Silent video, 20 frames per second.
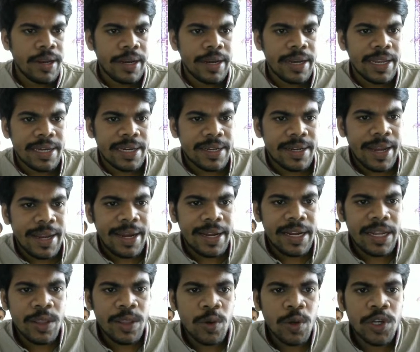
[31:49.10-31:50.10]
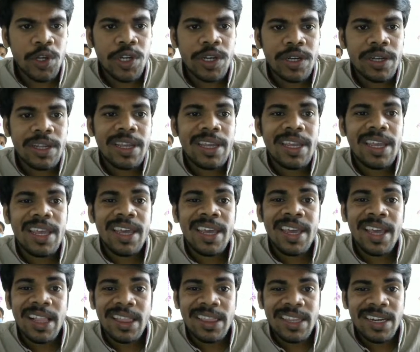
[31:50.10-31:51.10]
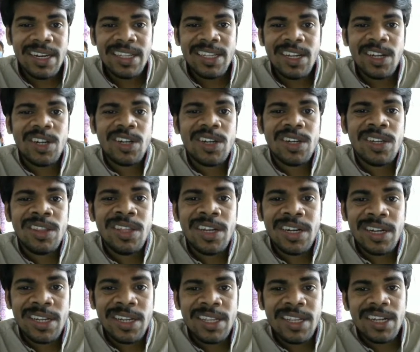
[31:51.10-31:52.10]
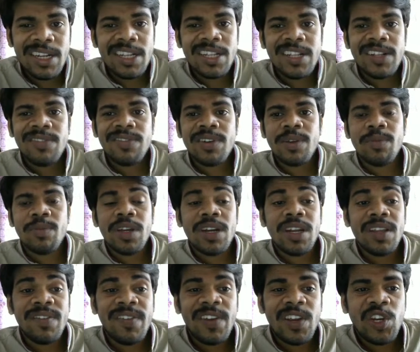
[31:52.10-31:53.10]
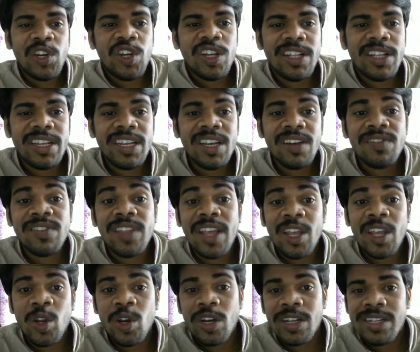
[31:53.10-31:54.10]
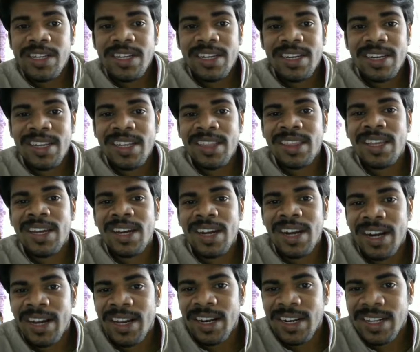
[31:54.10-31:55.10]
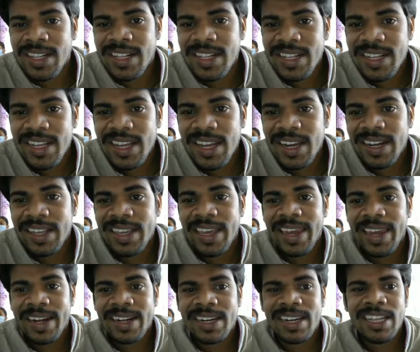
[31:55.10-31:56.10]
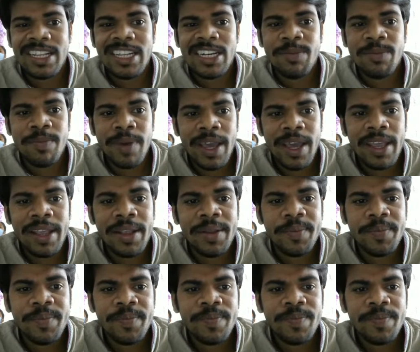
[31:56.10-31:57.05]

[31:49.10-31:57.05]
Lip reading: Next 19th question. A health disorder that results from the deficiency of thyroxine in the adults and characterized by